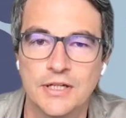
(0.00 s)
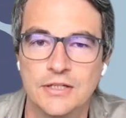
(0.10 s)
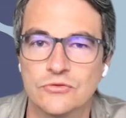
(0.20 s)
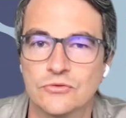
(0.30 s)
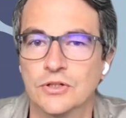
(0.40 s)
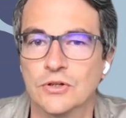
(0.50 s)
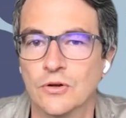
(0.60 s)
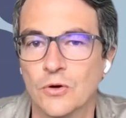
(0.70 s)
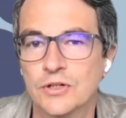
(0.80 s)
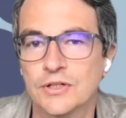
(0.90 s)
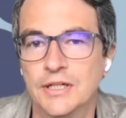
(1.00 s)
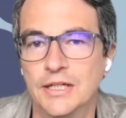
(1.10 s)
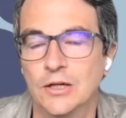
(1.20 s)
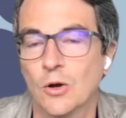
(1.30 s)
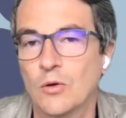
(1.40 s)
into an alert
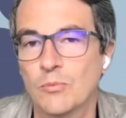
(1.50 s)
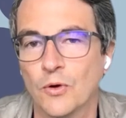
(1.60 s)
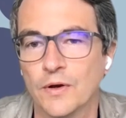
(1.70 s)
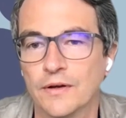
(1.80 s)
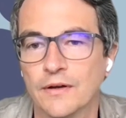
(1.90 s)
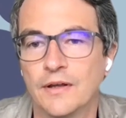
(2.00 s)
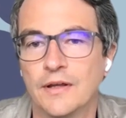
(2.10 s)
in LogPoint